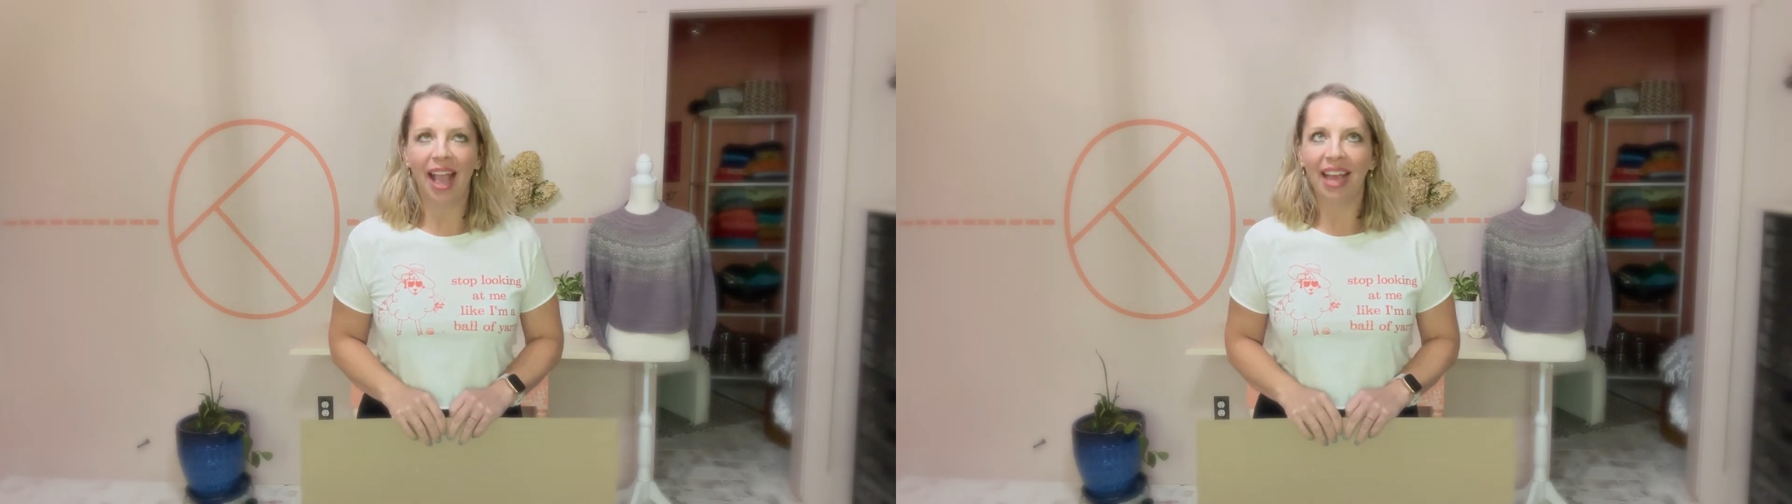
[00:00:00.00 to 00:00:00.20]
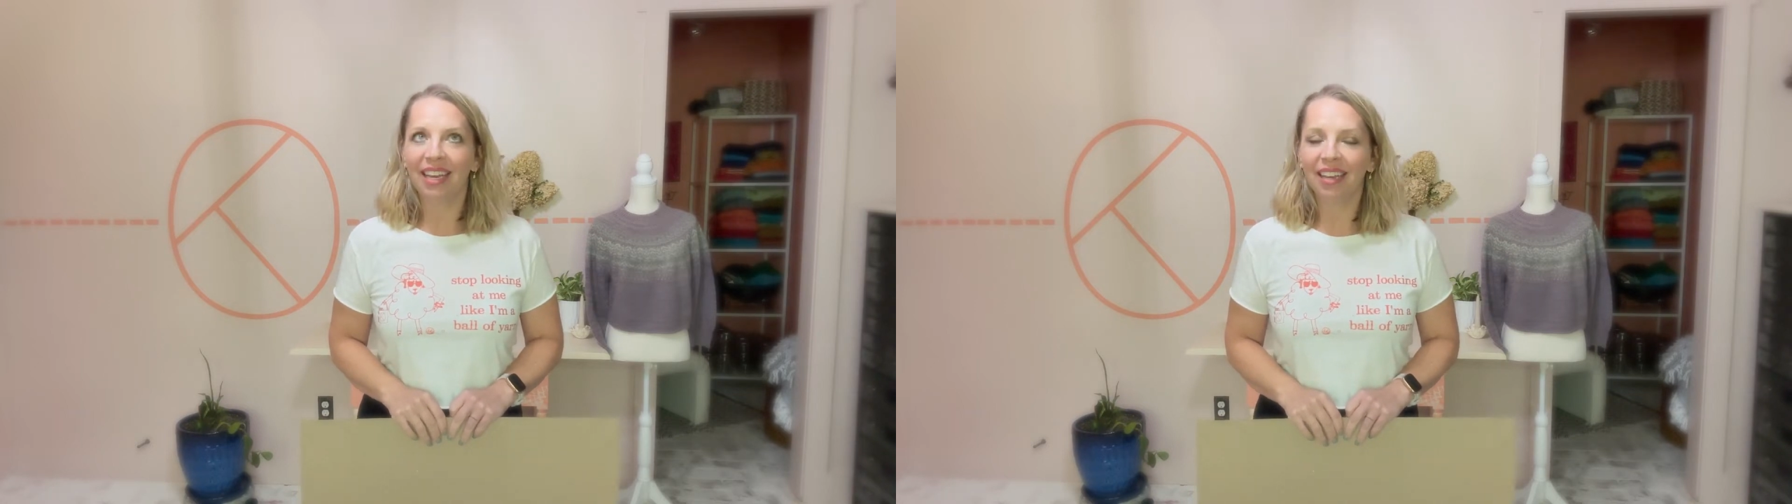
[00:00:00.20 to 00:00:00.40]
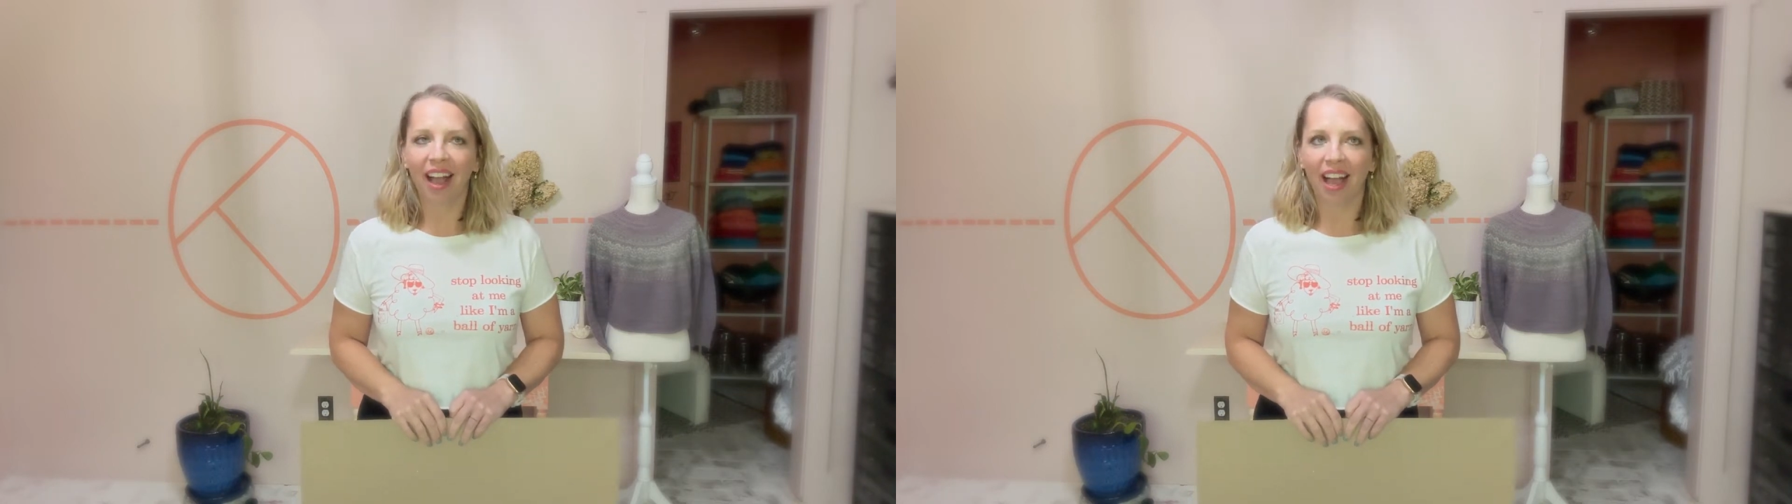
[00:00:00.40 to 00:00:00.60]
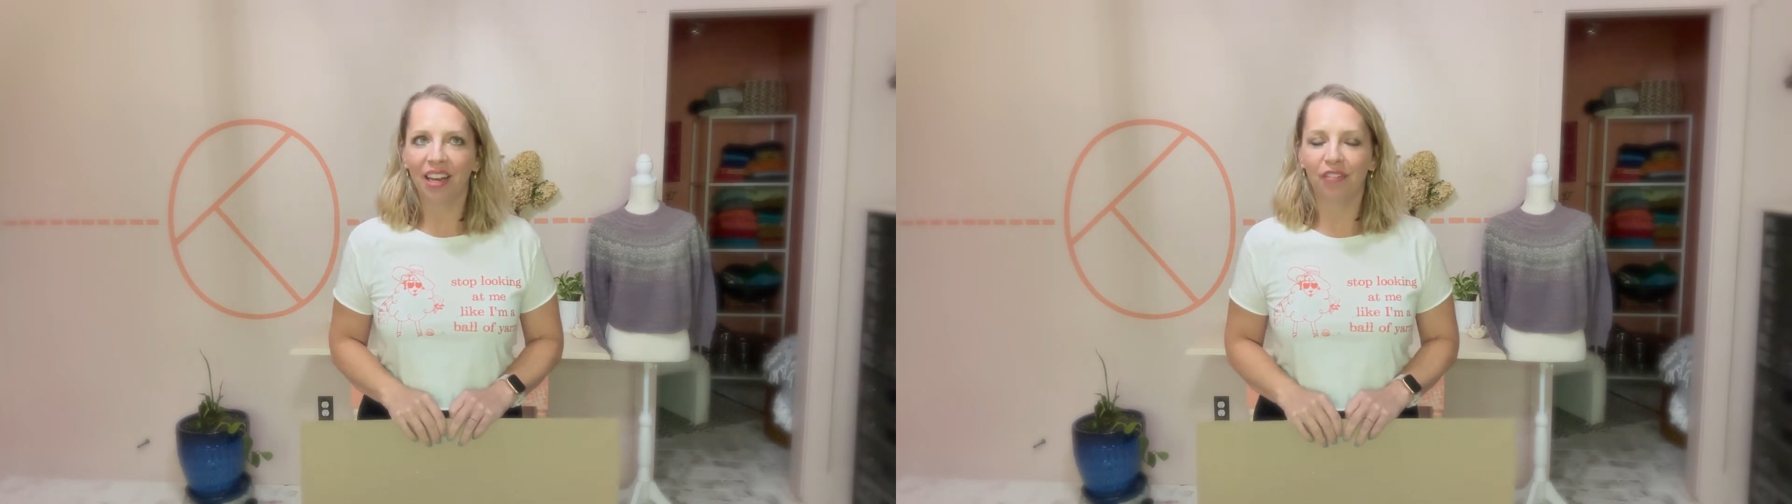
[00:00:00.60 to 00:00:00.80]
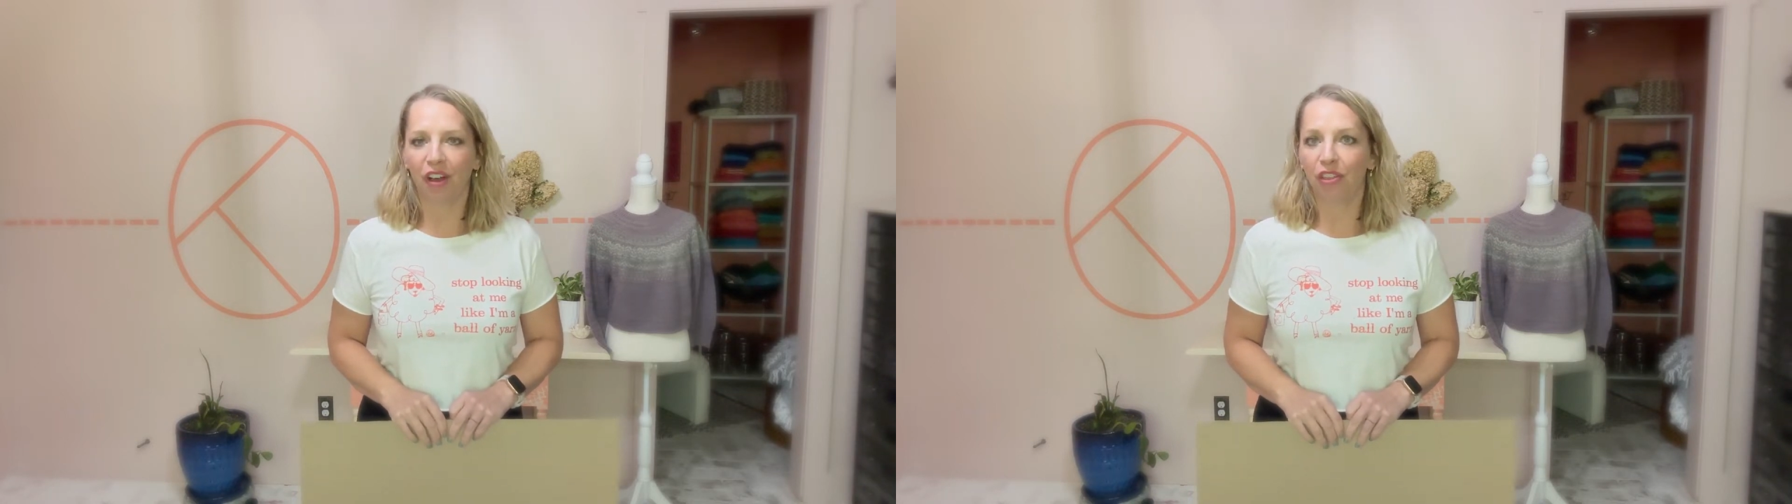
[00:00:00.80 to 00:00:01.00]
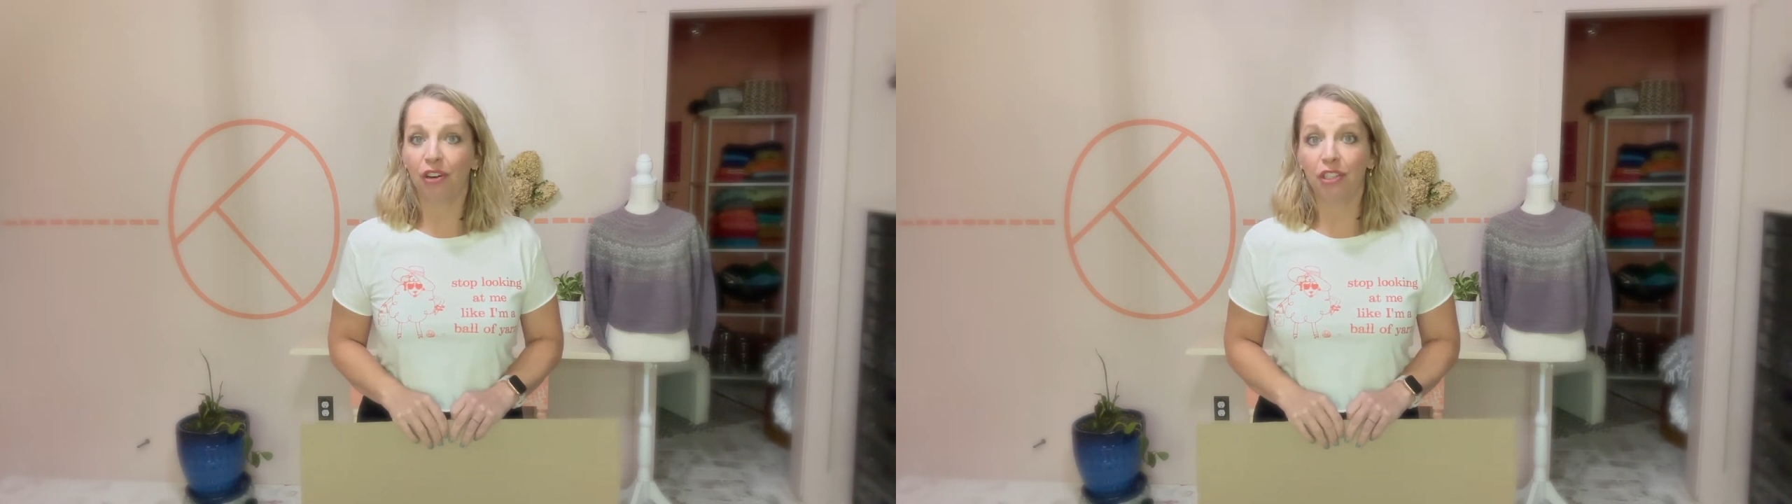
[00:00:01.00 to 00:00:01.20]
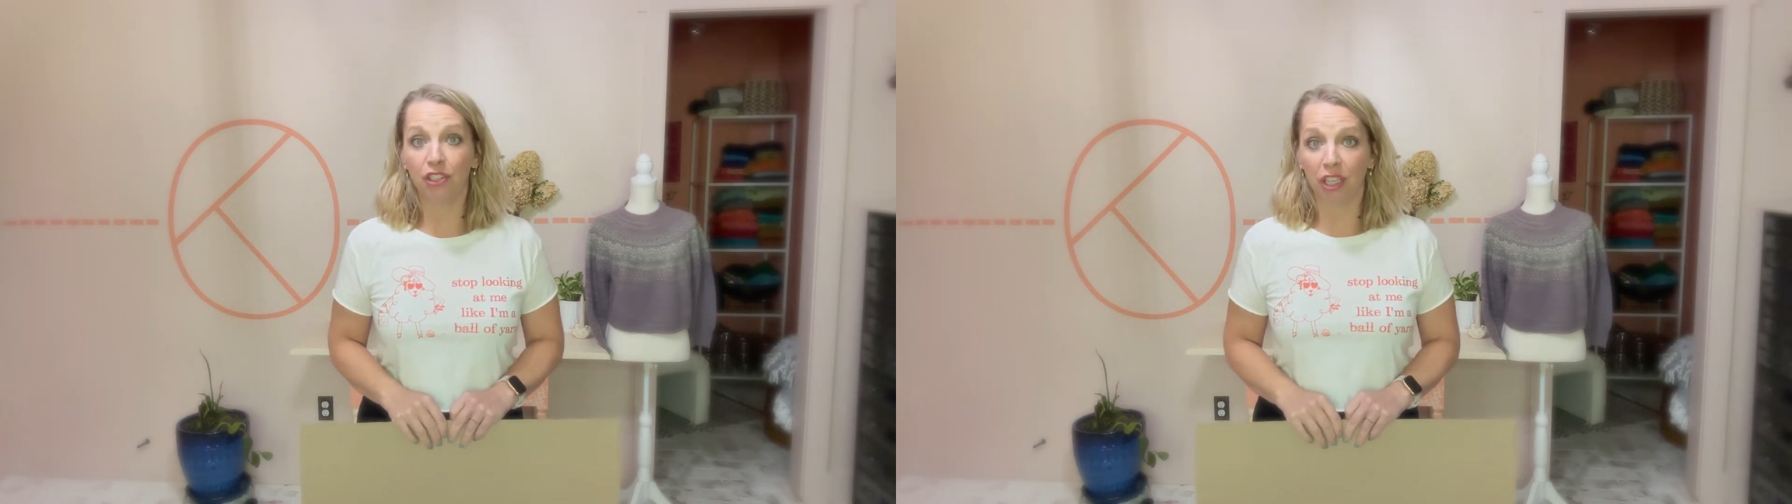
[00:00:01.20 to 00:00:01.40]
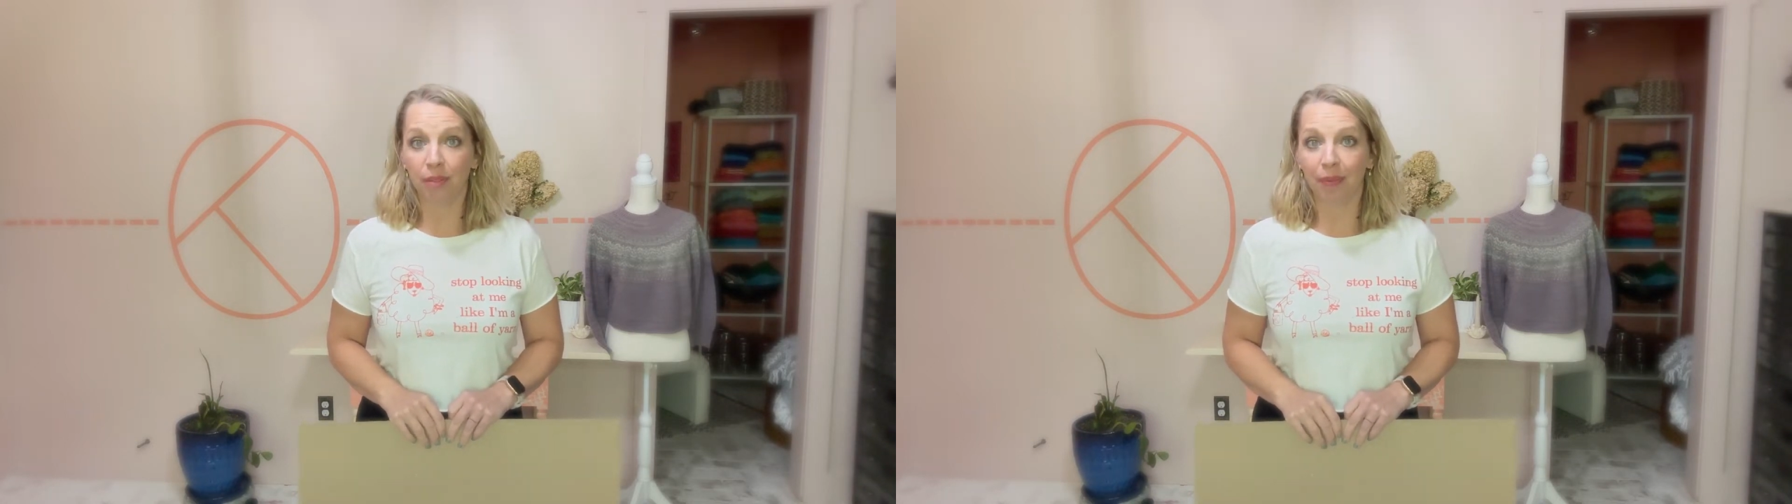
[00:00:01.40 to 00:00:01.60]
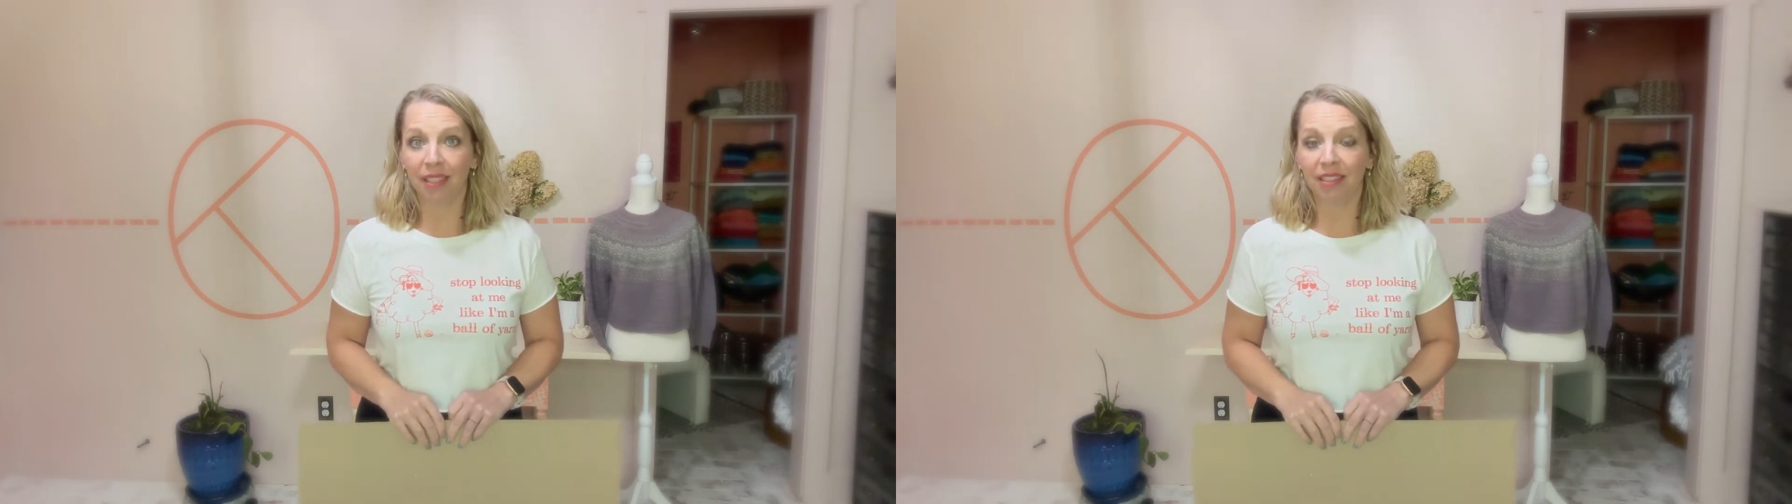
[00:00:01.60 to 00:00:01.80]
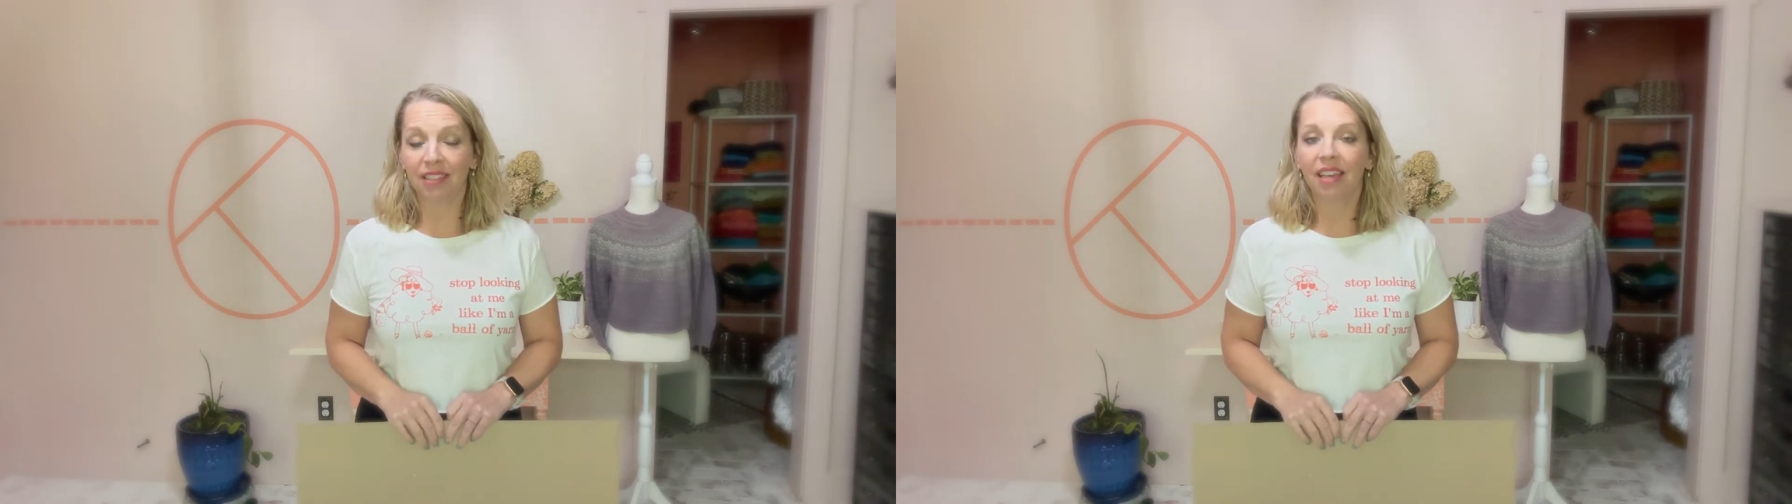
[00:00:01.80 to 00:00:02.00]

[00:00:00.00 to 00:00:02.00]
any kind of other adjustments,